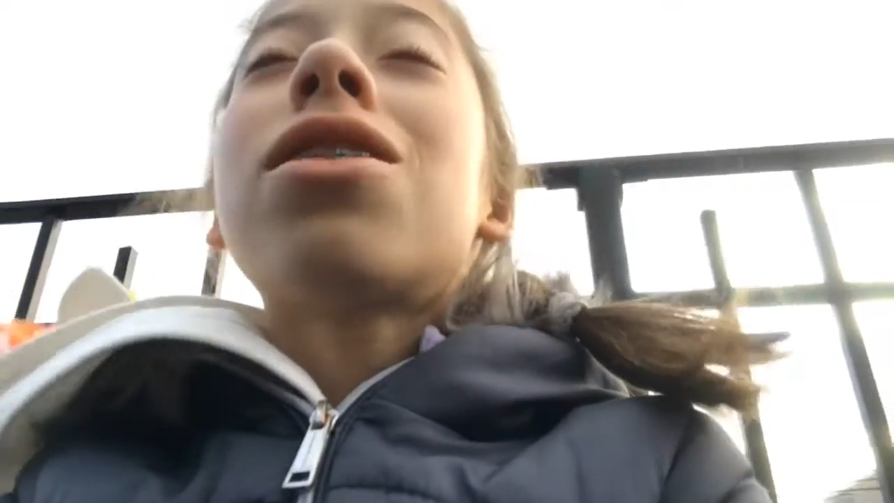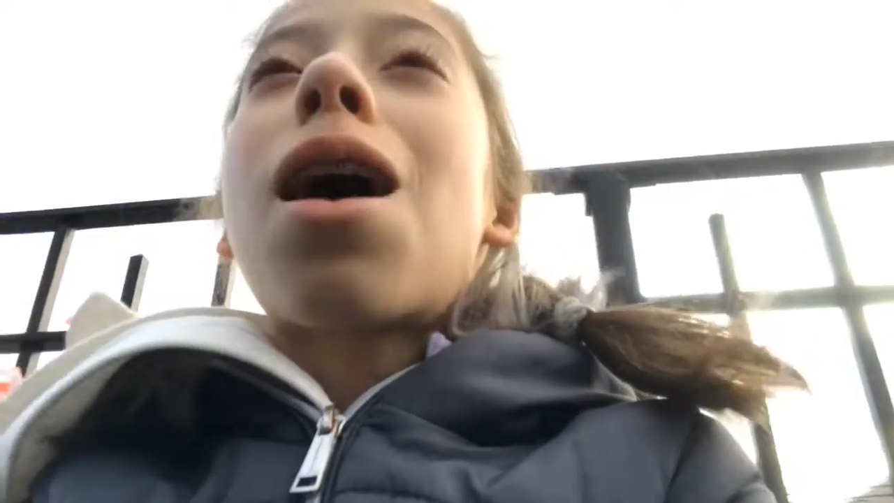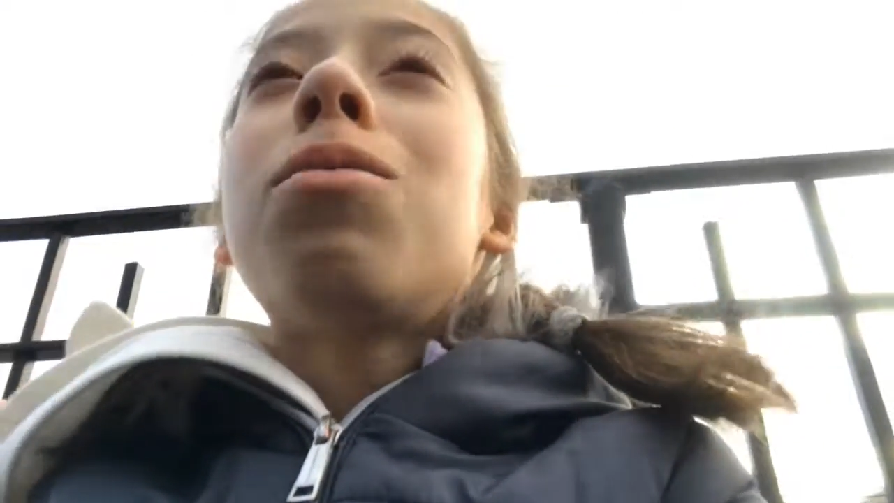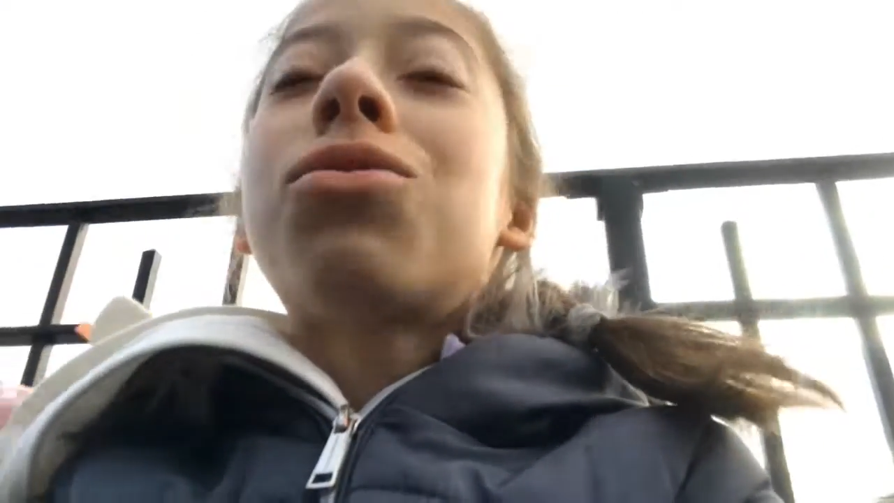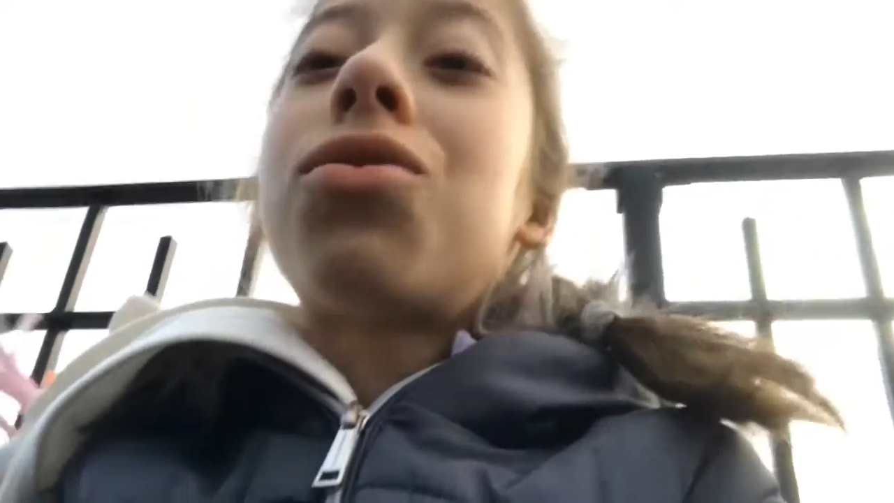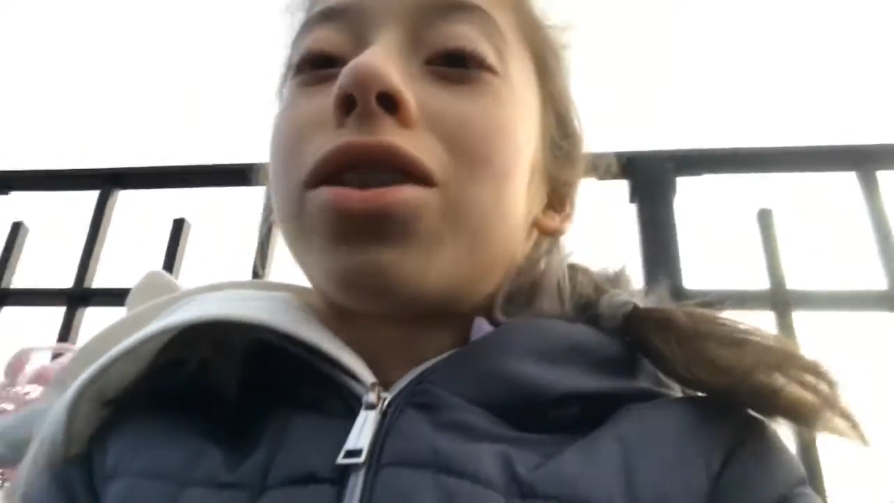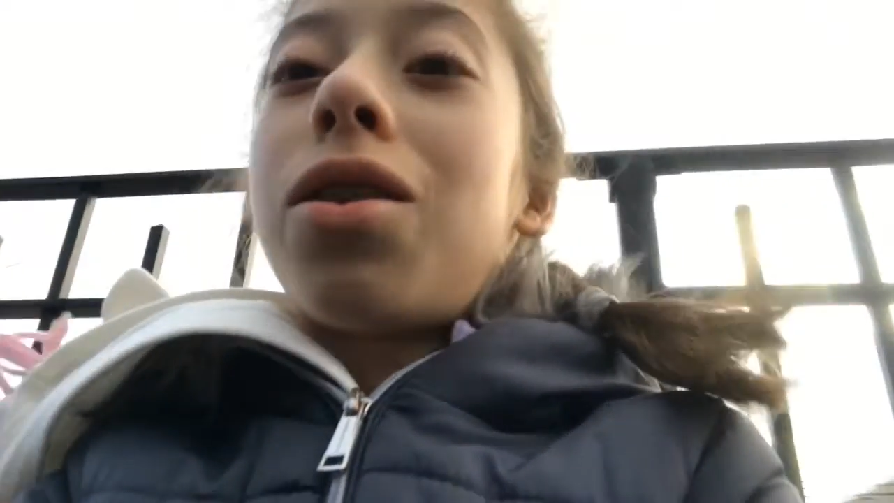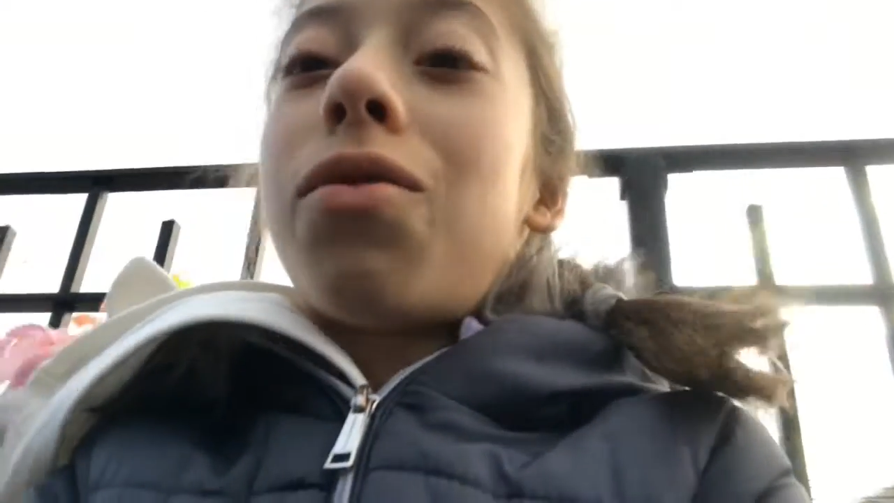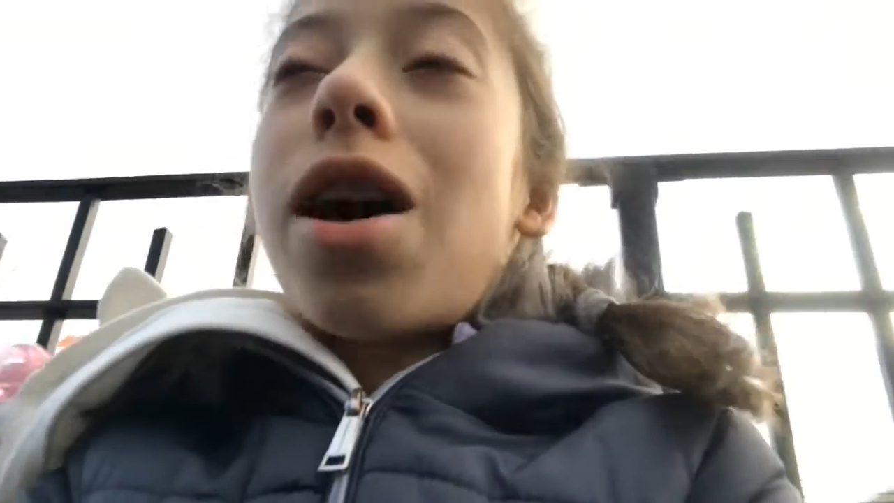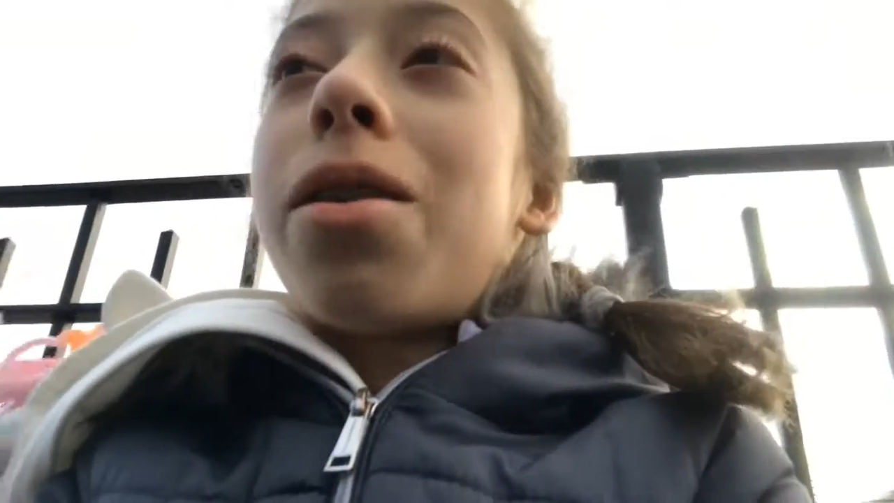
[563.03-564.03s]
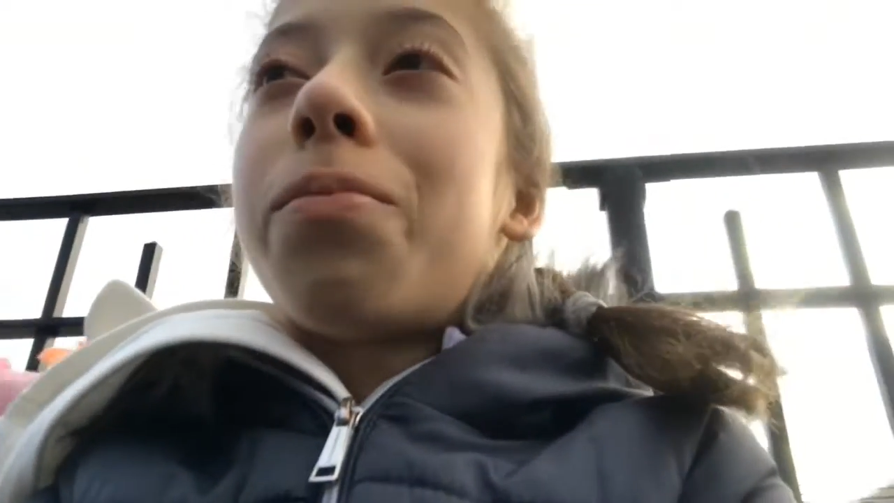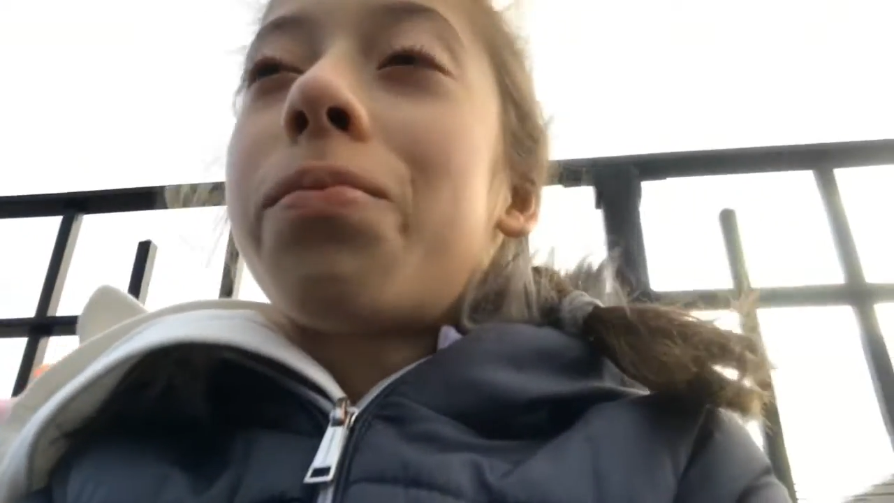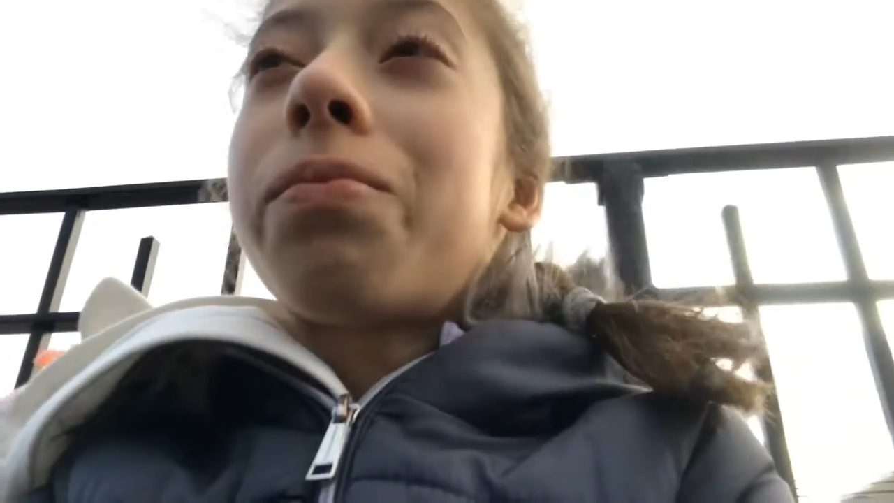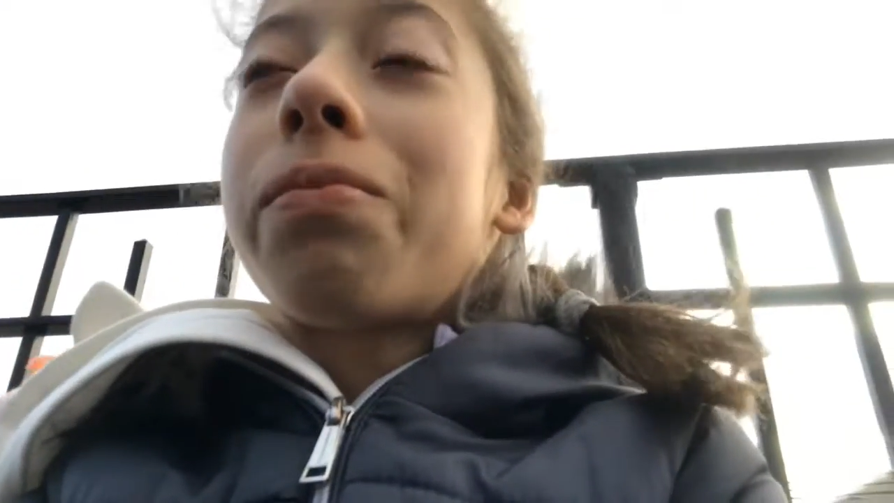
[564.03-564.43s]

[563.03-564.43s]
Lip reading: so that was really fun.